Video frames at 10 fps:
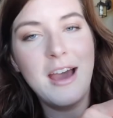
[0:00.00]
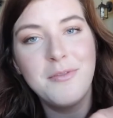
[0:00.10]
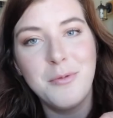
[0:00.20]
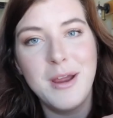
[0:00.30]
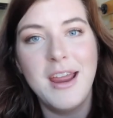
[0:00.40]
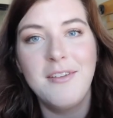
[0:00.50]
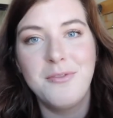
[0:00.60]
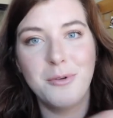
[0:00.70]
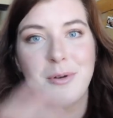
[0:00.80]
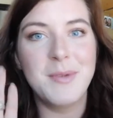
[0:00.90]
halfway
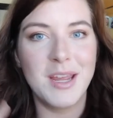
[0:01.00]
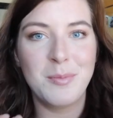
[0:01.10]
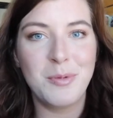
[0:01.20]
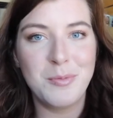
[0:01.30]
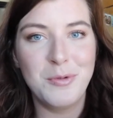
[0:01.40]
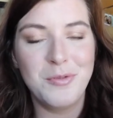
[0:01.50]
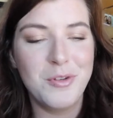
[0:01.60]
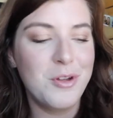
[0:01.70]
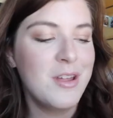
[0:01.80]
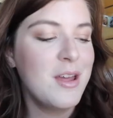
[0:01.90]
for makeup
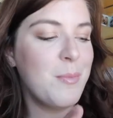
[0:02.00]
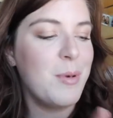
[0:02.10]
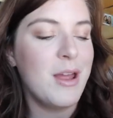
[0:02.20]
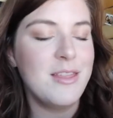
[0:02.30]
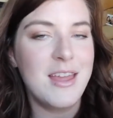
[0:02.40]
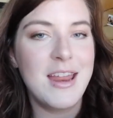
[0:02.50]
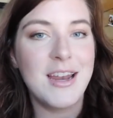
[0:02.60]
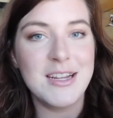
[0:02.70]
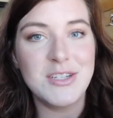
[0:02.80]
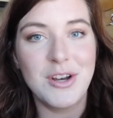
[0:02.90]
removal, but
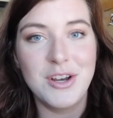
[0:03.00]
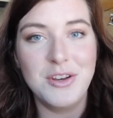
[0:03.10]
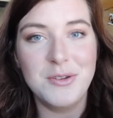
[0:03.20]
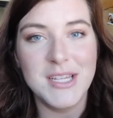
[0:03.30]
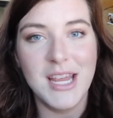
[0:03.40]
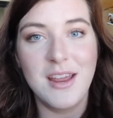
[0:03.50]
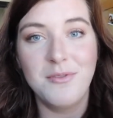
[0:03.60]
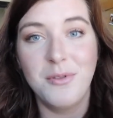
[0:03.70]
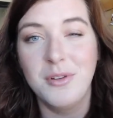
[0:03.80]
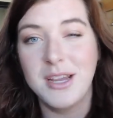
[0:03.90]
then I started using
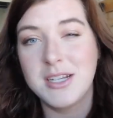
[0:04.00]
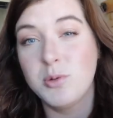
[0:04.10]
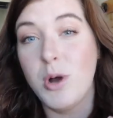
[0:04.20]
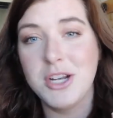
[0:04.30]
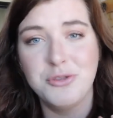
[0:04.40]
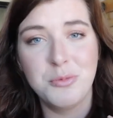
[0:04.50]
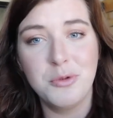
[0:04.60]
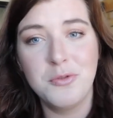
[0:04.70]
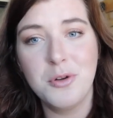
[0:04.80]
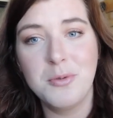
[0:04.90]
it for like swatch
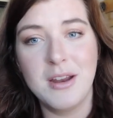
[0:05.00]
removal.